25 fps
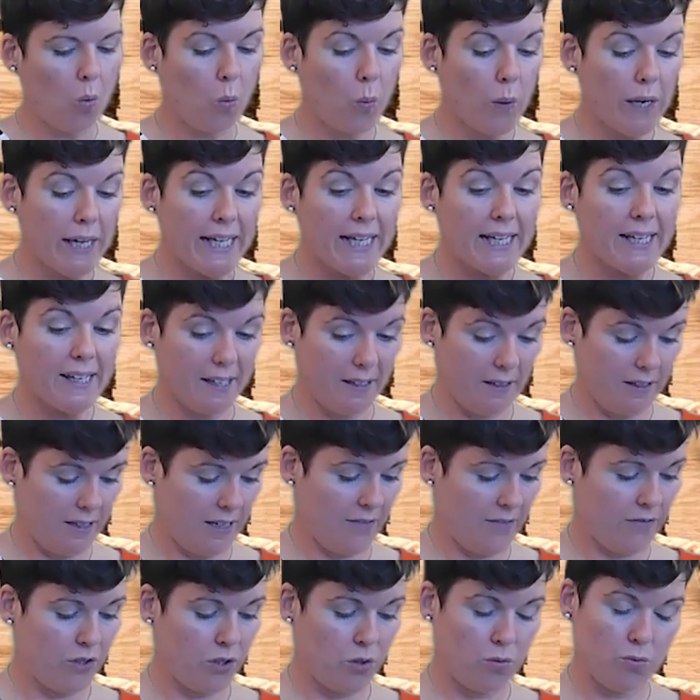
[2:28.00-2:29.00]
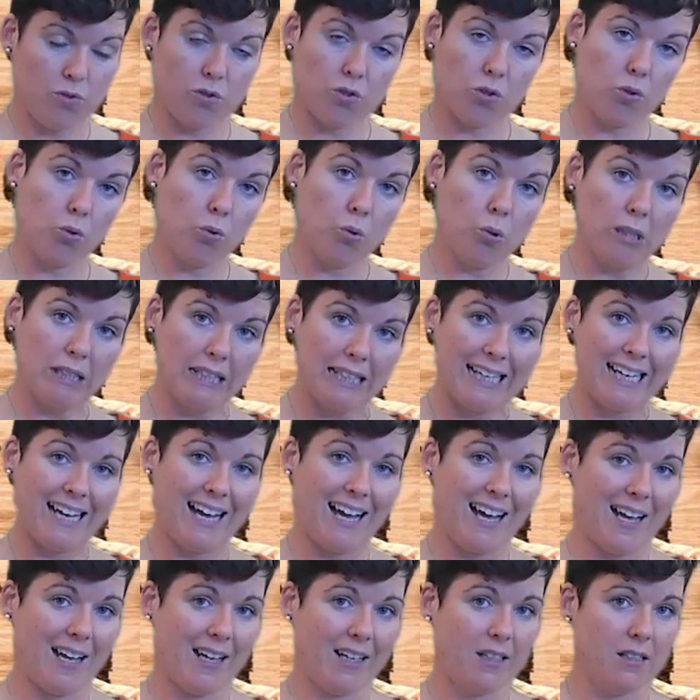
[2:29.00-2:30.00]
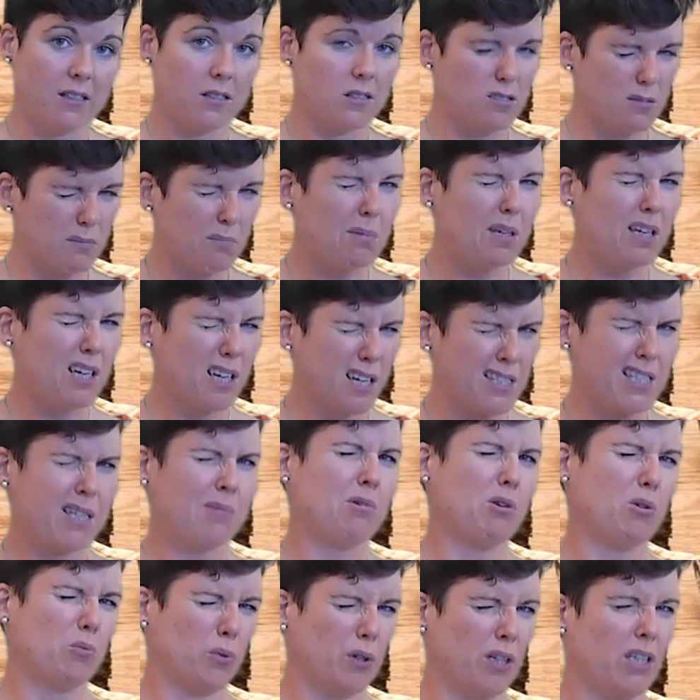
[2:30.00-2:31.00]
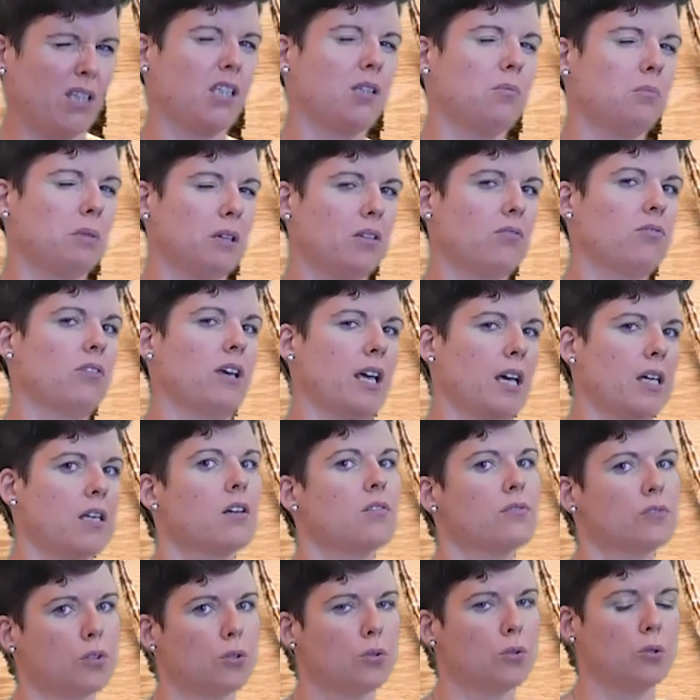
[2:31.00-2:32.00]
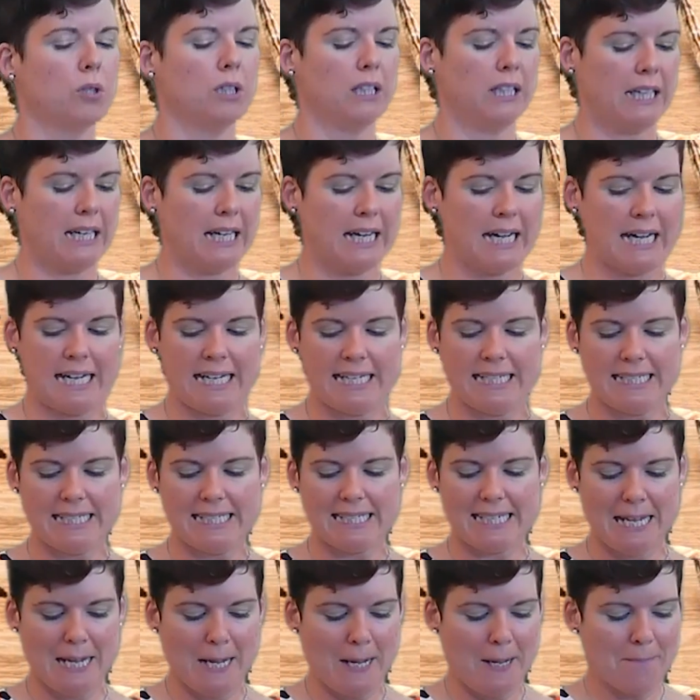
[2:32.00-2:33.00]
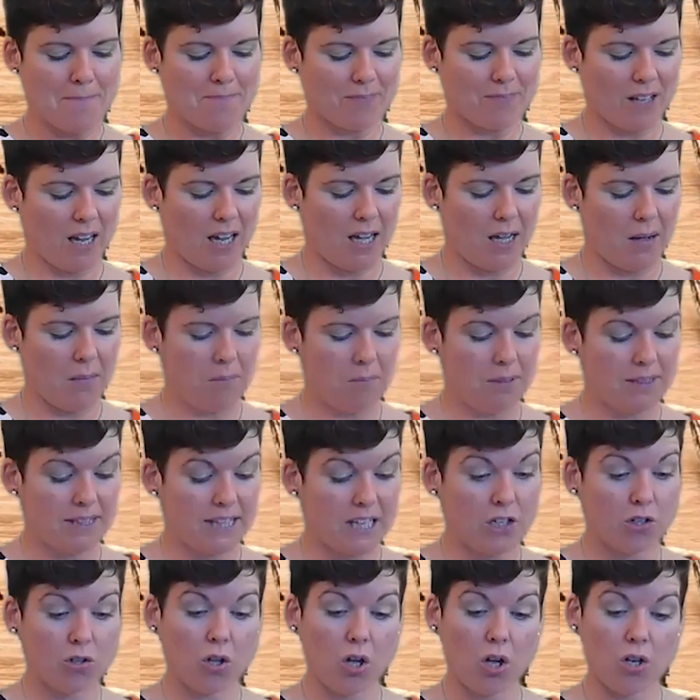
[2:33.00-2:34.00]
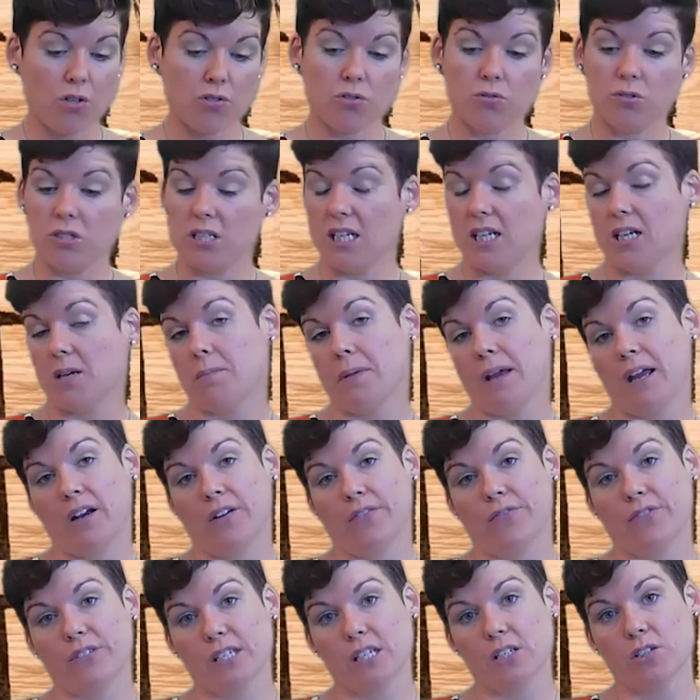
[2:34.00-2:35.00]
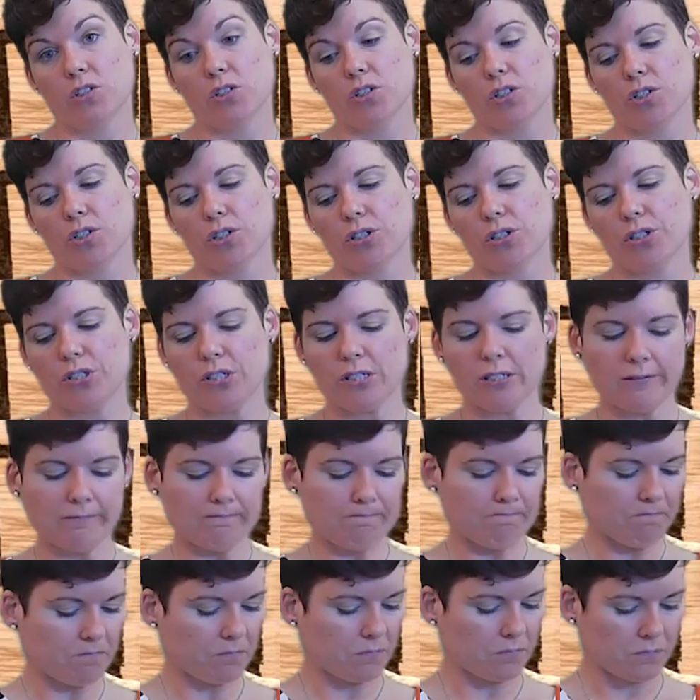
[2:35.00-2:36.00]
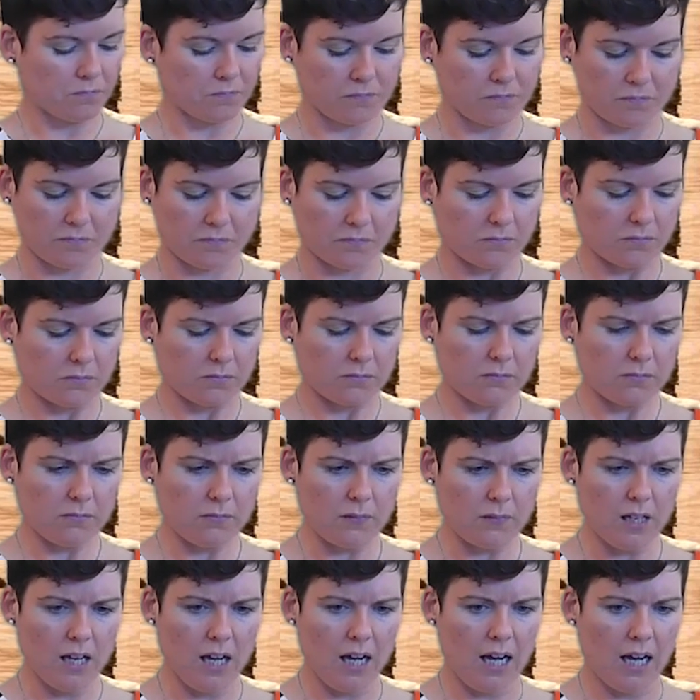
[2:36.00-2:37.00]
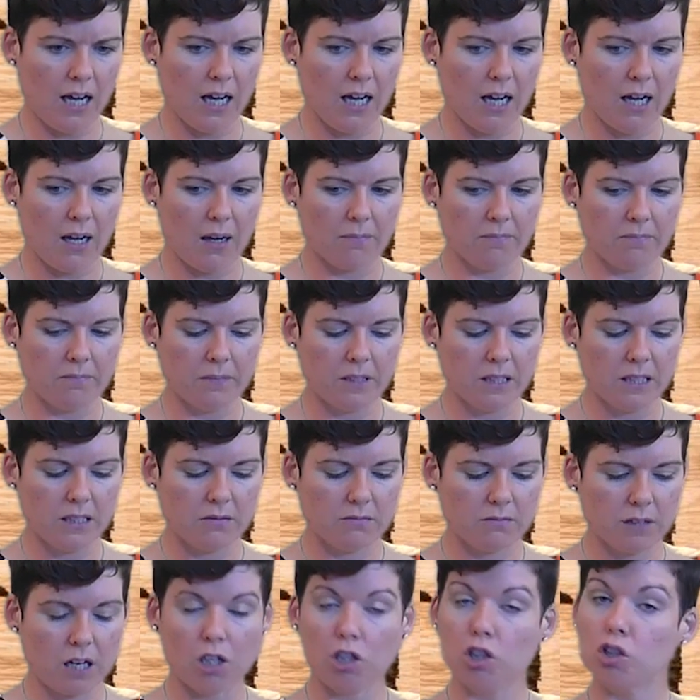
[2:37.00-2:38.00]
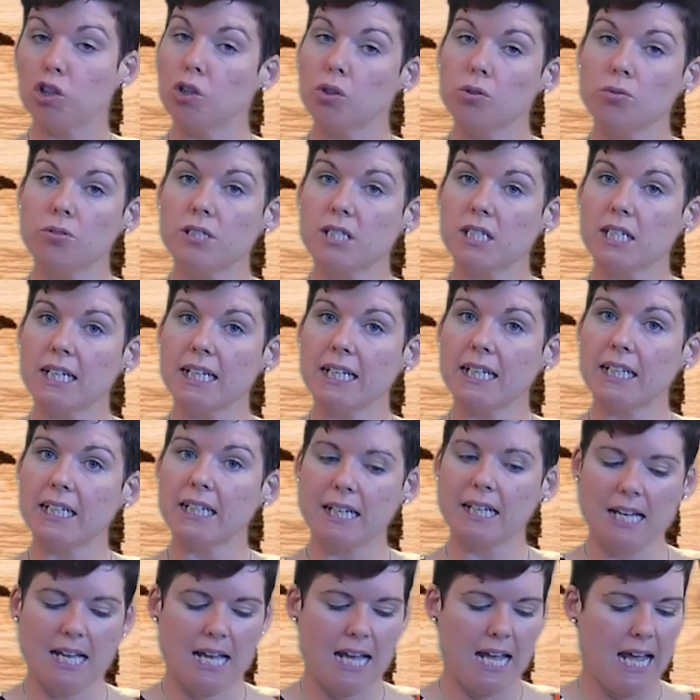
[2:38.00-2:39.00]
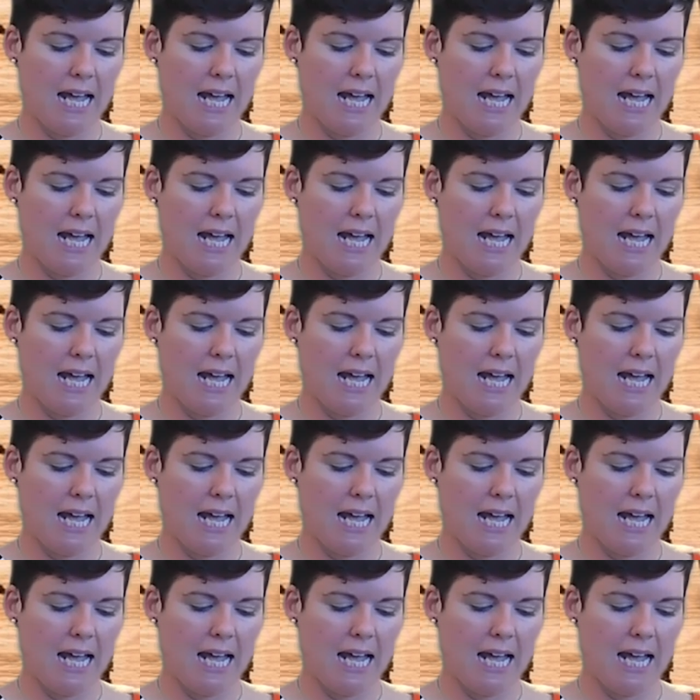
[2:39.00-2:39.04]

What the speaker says: We have used googly eyes because I'm a really big fan of googly eyes. But then you'll also need a pair of scissors, a glue stick,